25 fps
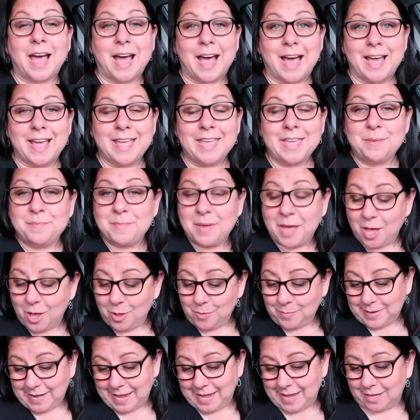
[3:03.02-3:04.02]
I am
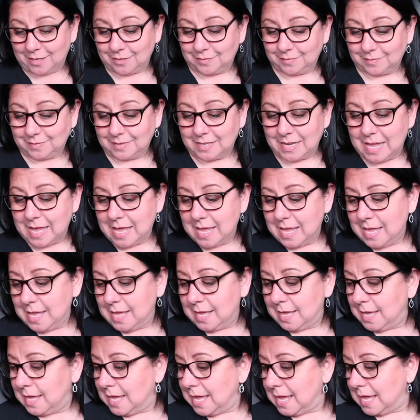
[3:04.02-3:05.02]
home now,
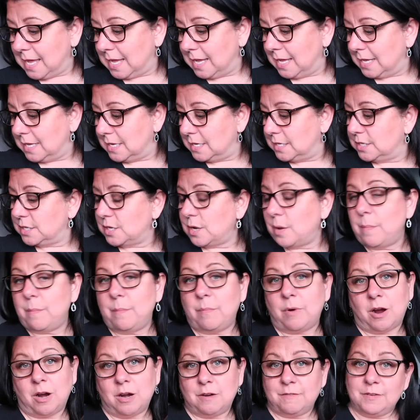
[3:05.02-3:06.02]
and
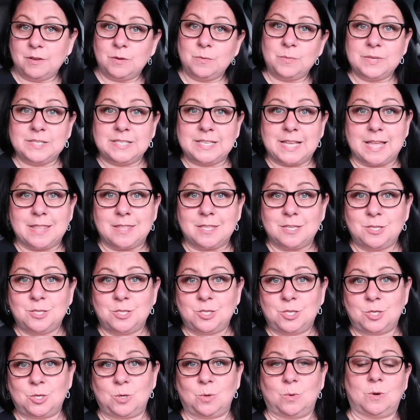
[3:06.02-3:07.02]
Marvin was at the
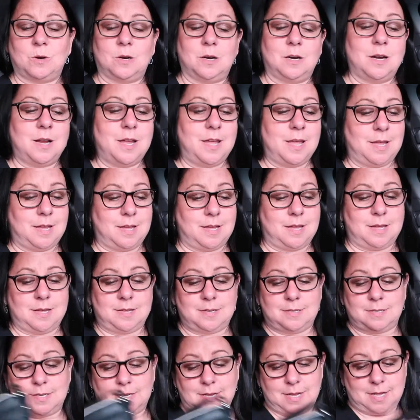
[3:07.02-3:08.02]
store,
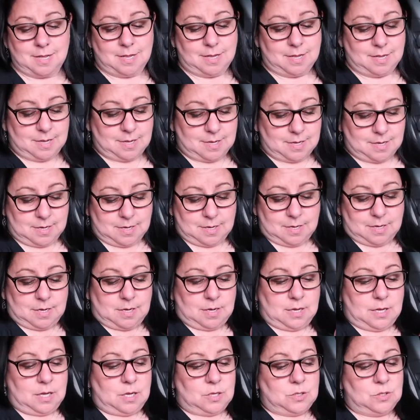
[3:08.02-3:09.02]
and
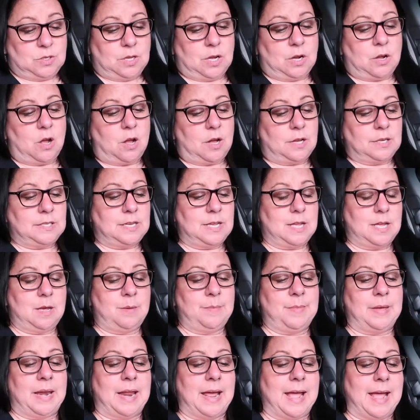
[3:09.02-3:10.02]
so I called
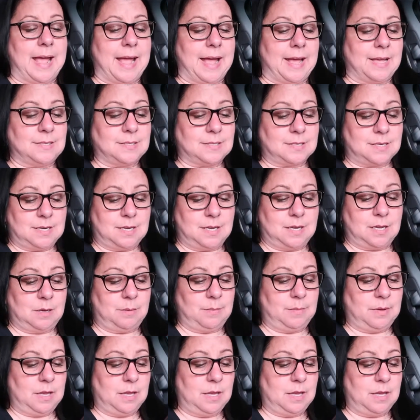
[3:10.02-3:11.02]
him and I asked
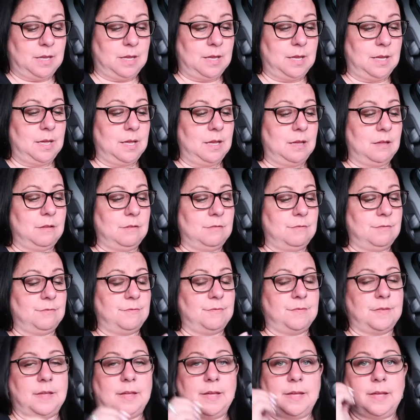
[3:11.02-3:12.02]
him
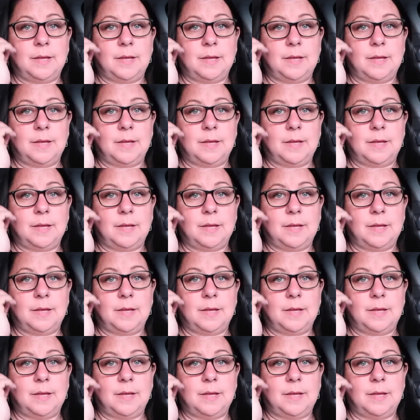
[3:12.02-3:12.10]
if